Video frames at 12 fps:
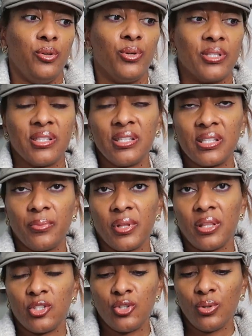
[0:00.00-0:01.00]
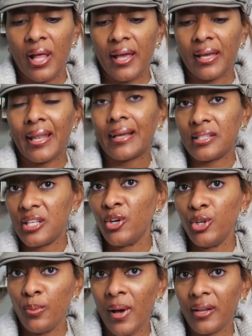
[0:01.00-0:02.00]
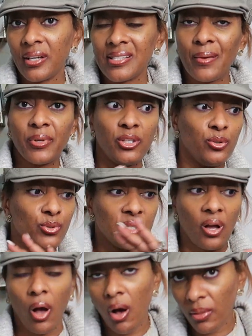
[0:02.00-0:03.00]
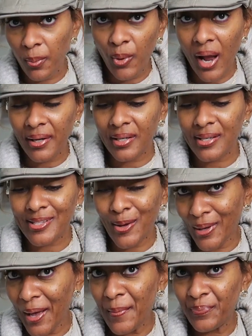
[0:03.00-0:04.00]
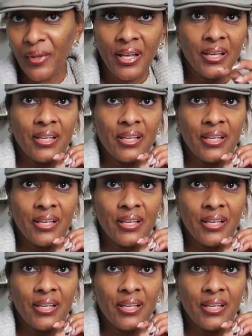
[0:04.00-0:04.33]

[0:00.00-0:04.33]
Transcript: you can see something that you like and I can tell you about it because I've been using all the products okay